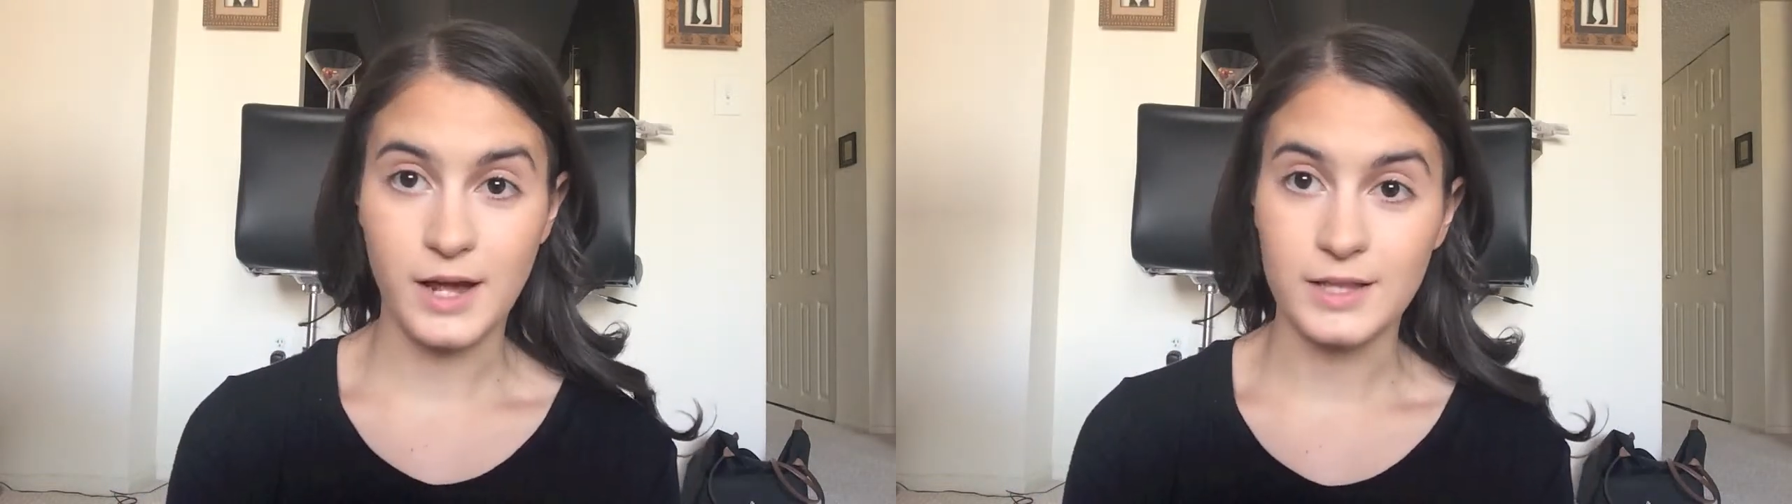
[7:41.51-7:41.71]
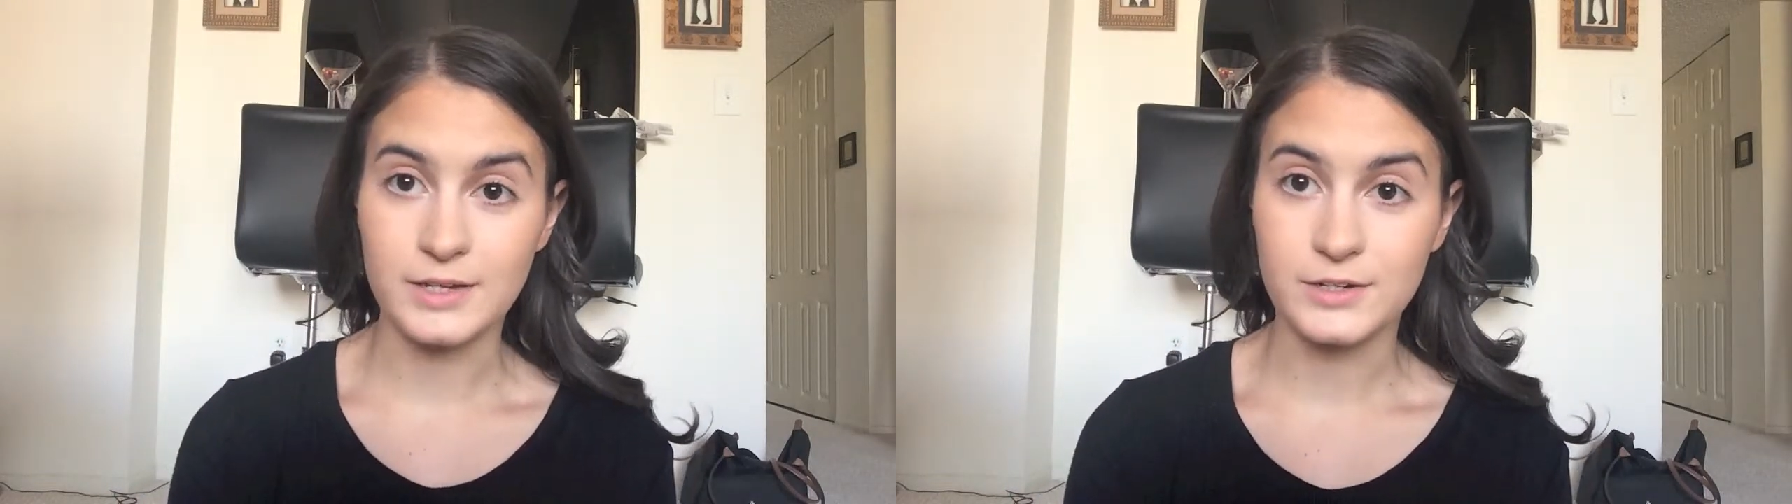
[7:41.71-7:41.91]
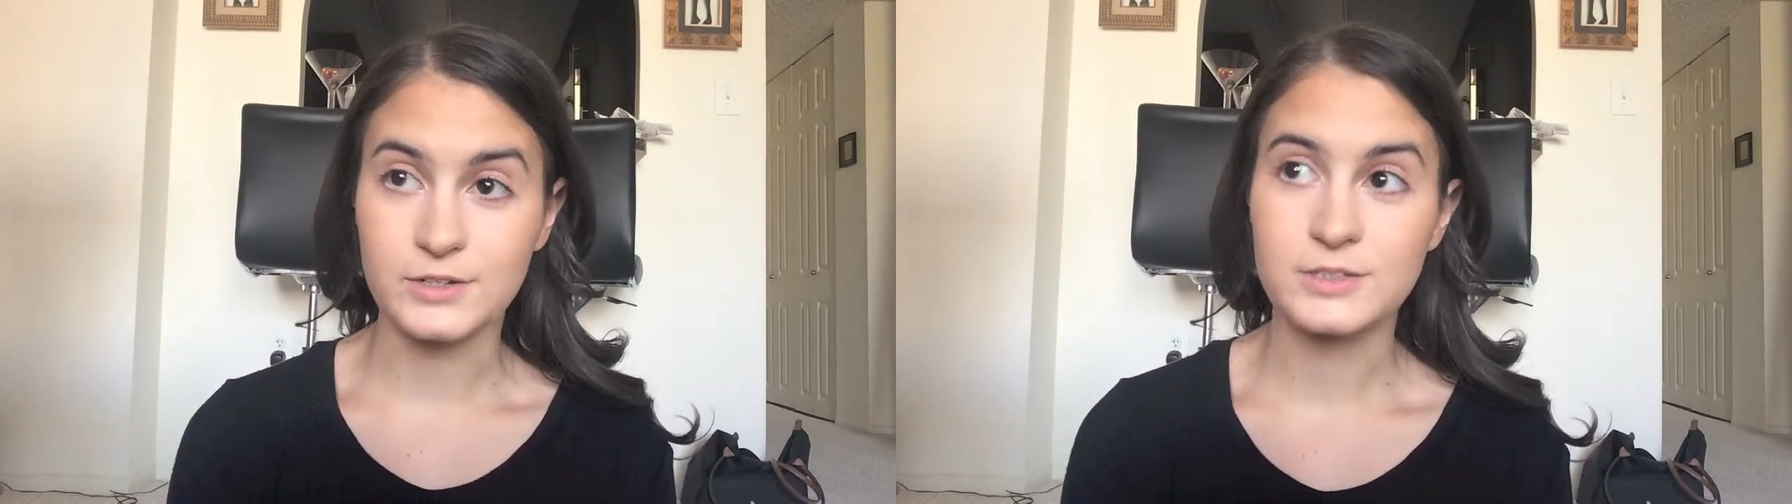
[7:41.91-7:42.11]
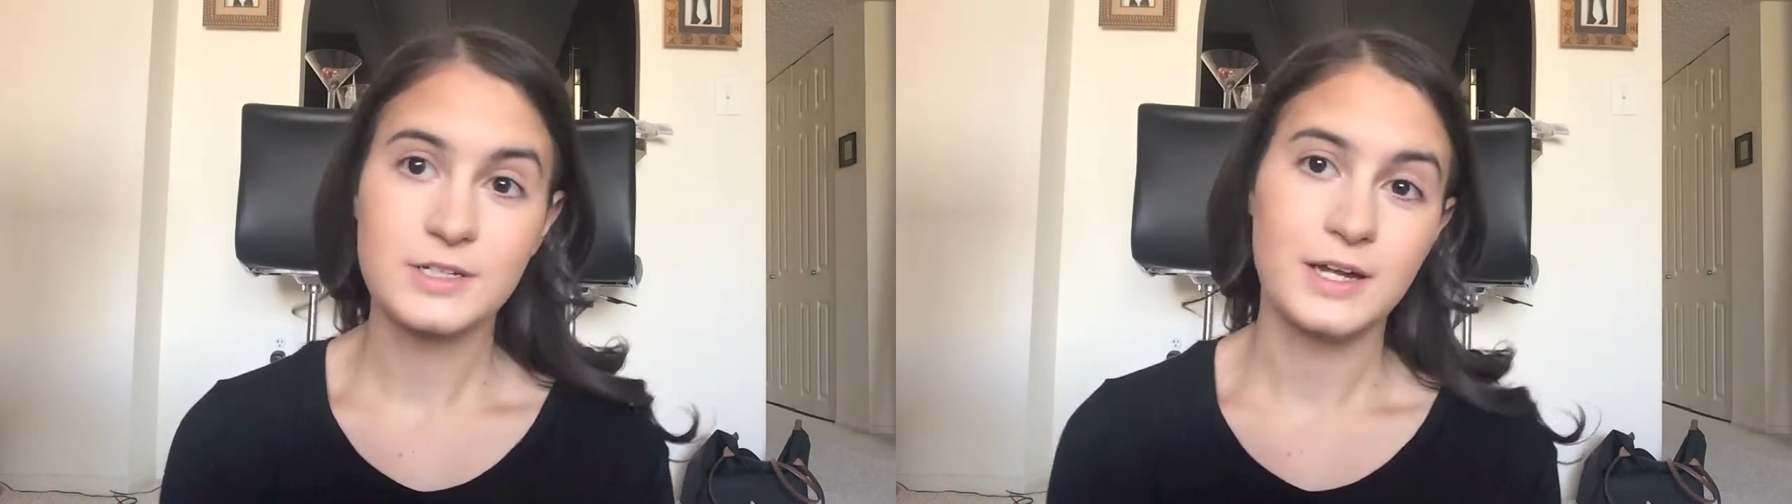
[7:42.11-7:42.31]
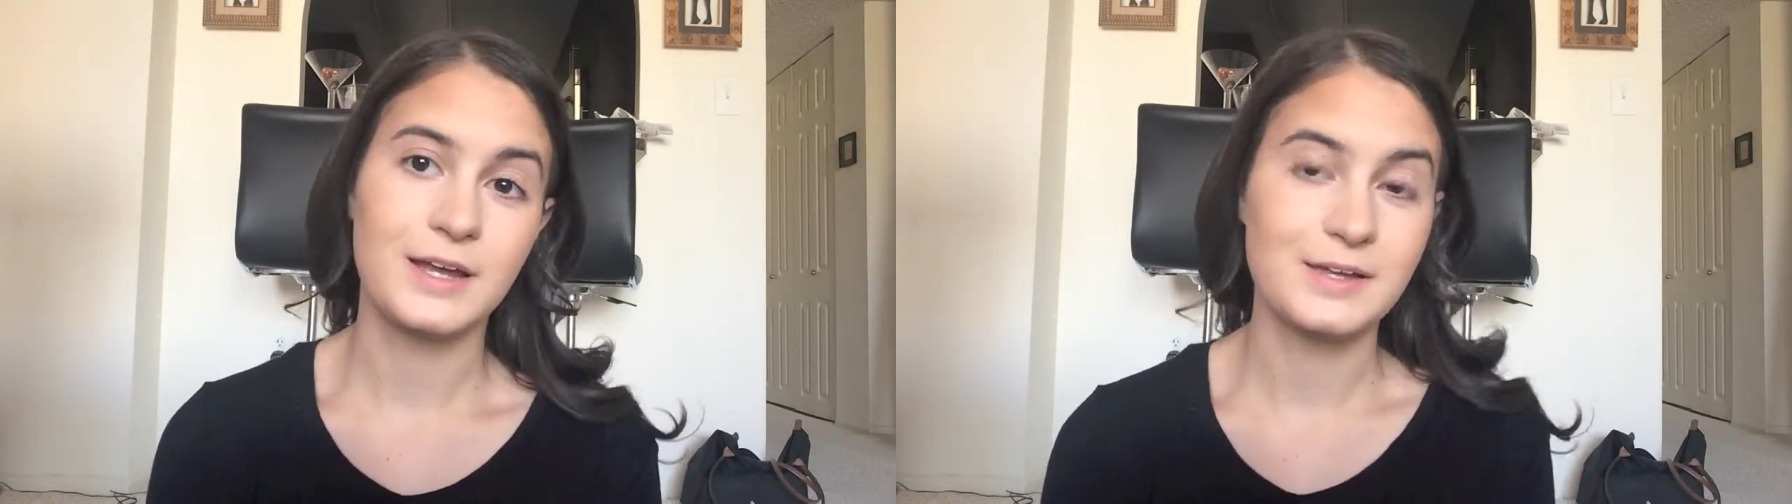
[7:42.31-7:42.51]
highlighter
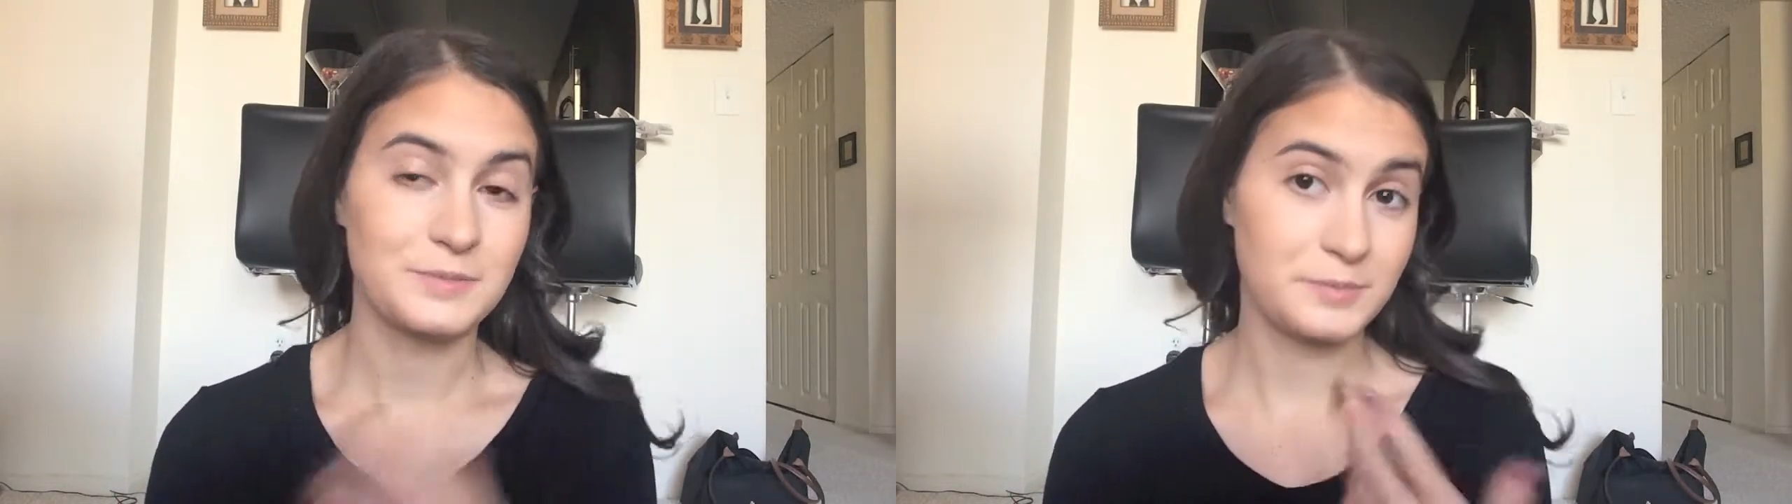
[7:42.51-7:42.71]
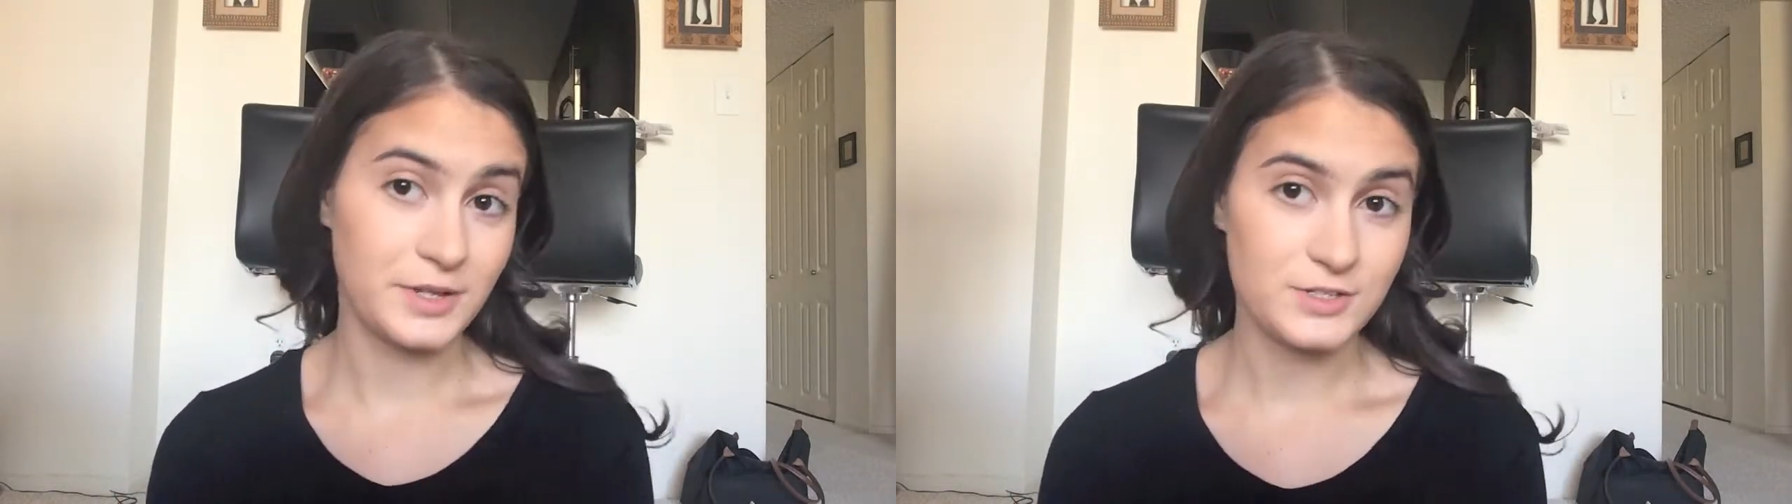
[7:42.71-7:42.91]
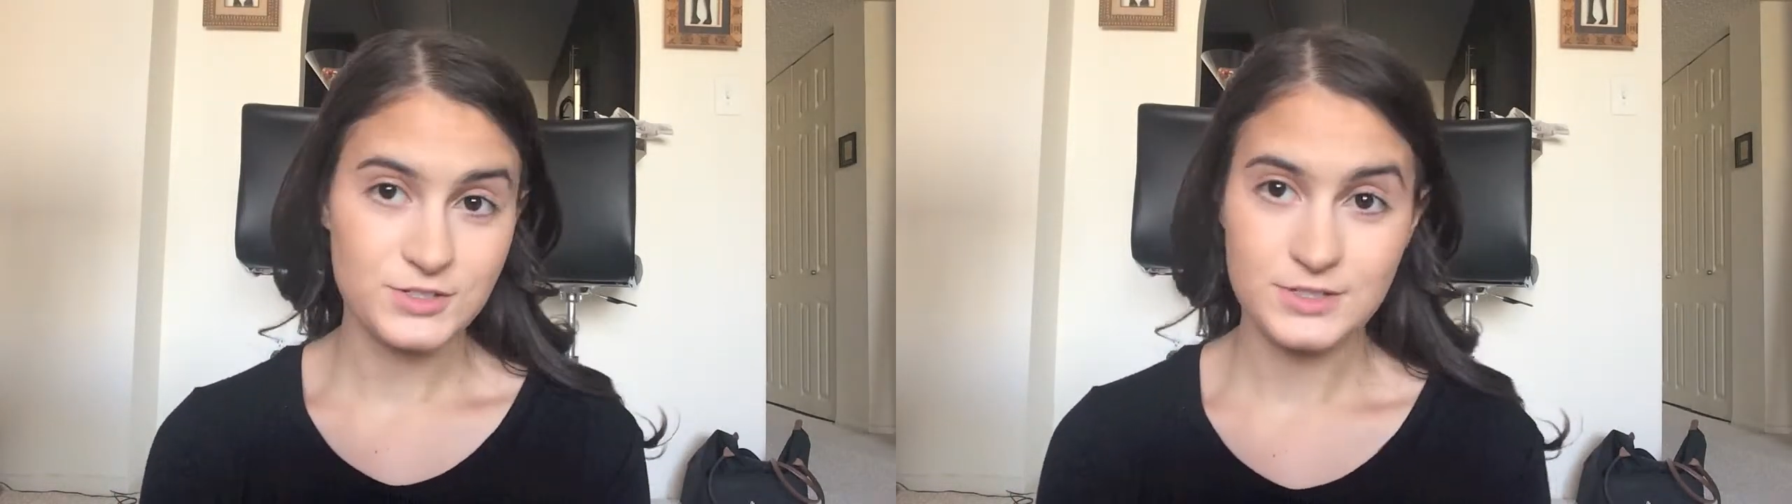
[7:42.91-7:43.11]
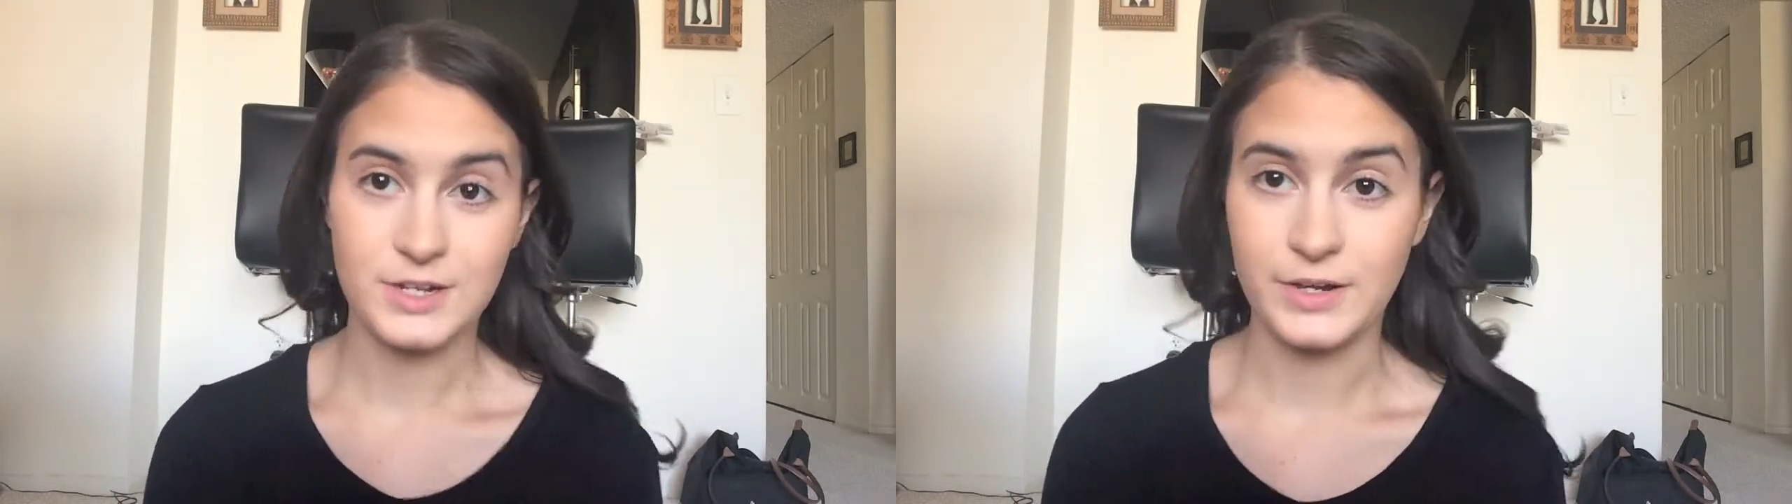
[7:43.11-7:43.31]
and blush.